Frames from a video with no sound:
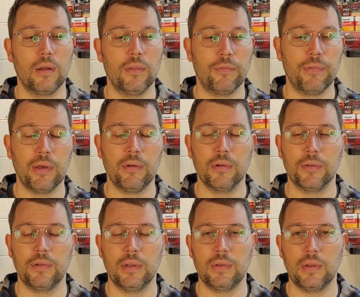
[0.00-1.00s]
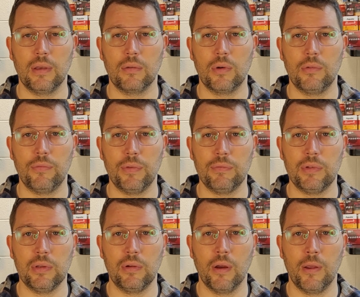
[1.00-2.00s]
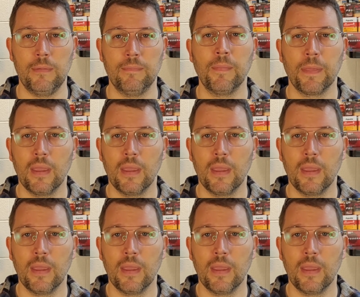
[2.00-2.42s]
the Federal Syntech 150 grain,